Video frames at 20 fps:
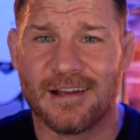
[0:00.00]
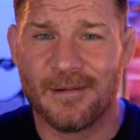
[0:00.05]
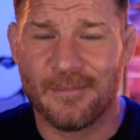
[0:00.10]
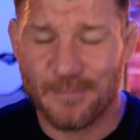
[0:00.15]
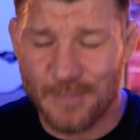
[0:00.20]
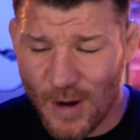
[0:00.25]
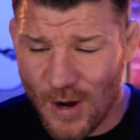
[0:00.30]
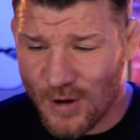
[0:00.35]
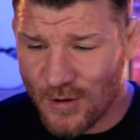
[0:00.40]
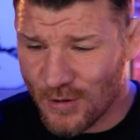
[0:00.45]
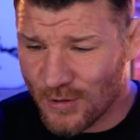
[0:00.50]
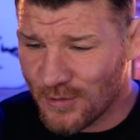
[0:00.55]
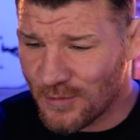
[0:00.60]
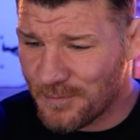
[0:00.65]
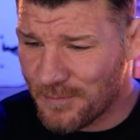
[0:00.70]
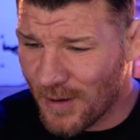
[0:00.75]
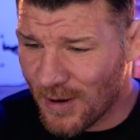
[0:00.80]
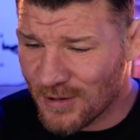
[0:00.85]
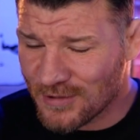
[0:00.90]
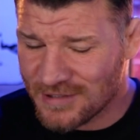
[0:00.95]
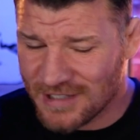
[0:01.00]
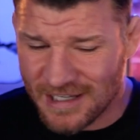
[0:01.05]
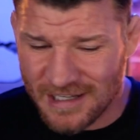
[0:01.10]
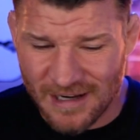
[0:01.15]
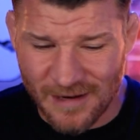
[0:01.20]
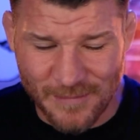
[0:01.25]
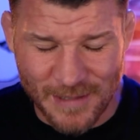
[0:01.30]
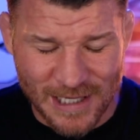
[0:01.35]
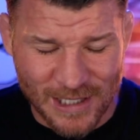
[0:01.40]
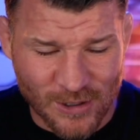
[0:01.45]
Bare-knuckle boxing,
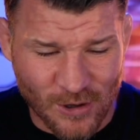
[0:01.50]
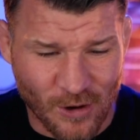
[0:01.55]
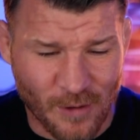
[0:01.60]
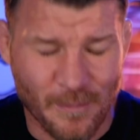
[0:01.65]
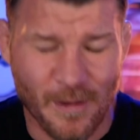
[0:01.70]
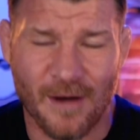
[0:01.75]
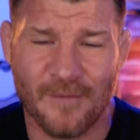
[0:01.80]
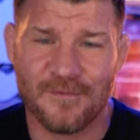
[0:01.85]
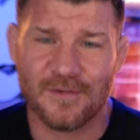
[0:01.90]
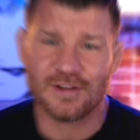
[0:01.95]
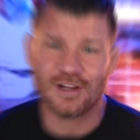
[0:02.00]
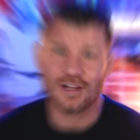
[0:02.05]
I mean, come on, for the